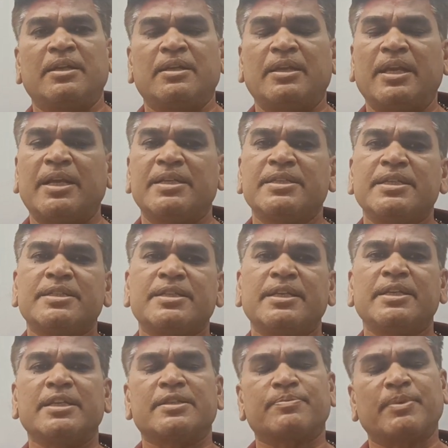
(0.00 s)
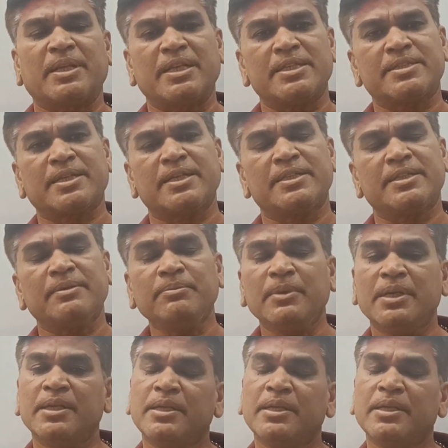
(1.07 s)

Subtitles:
largest and smallest item,